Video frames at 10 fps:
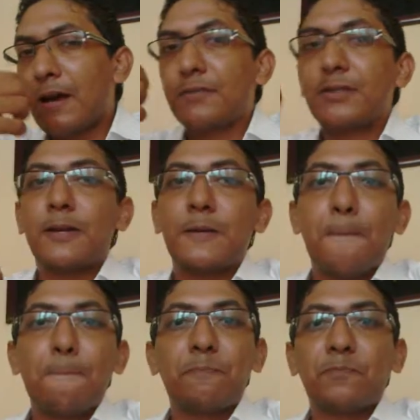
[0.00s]
I was like
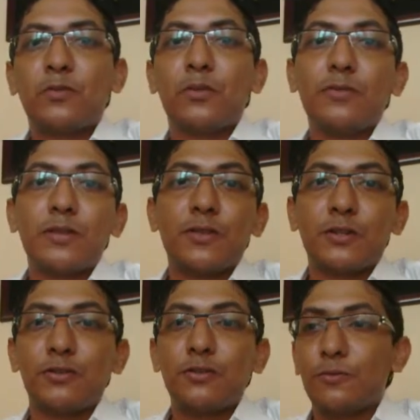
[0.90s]
wondering
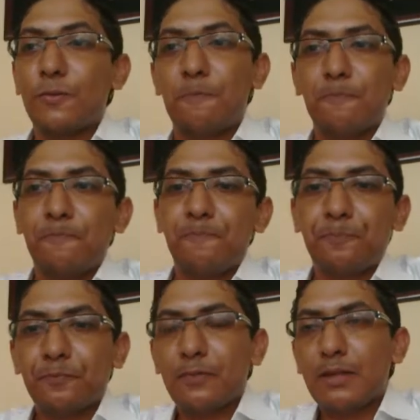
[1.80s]
what to do
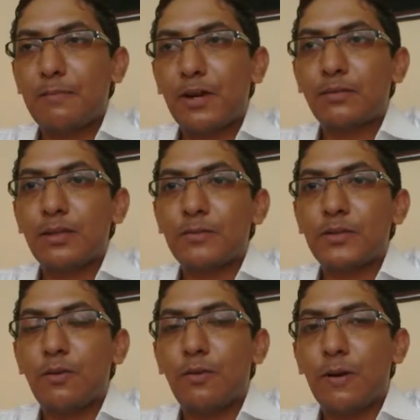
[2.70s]
about them.
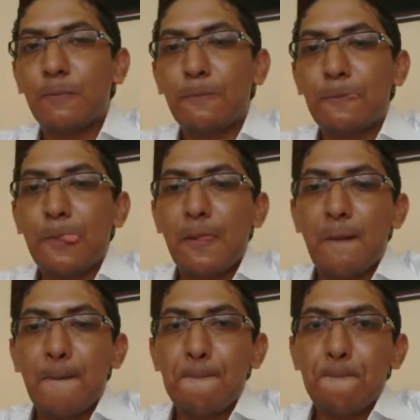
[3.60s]
So
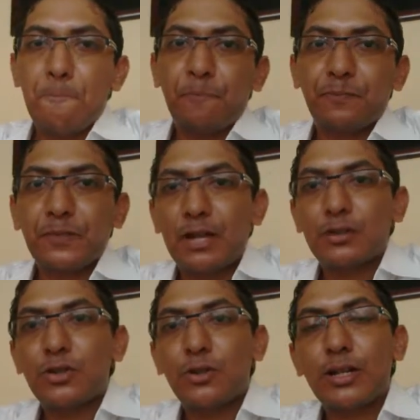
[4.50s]

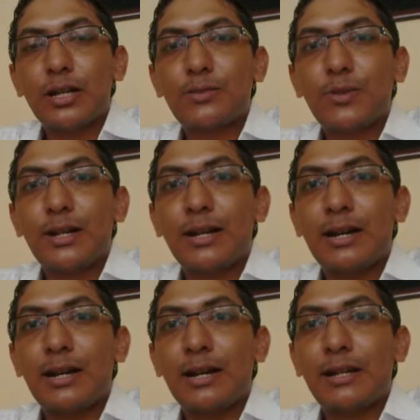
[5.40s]
I'll just show you guys what
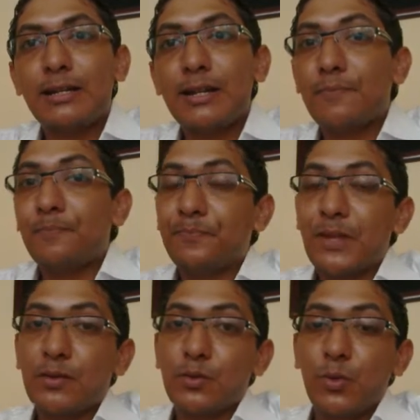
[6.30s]
I did.
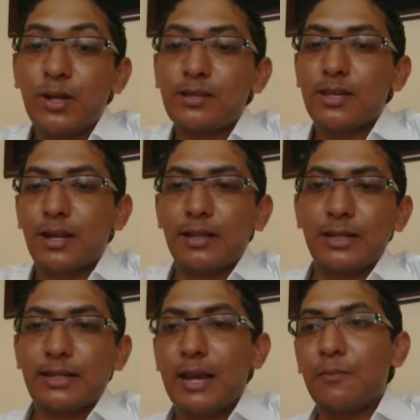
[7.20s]
There was one cigar
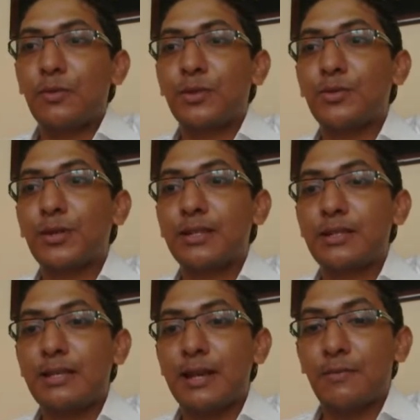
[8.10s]
that came, which
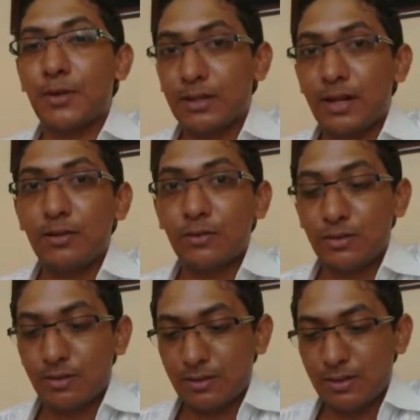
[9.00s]
was what Carlos
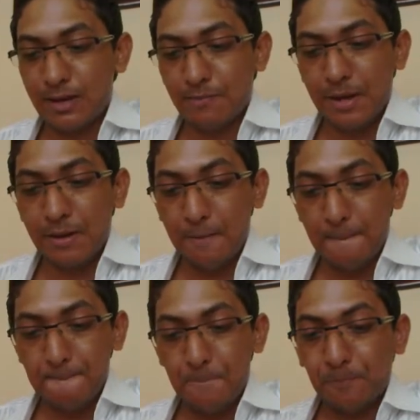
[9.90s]
sent me,
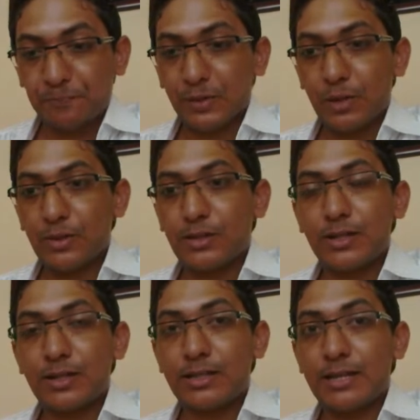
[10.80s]
which
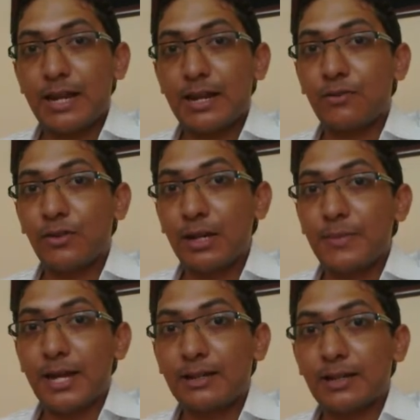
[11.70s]
was in really
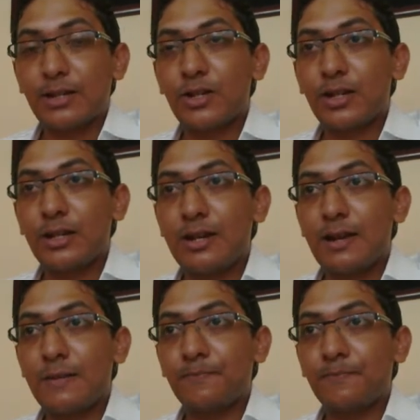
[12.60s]
bad condition.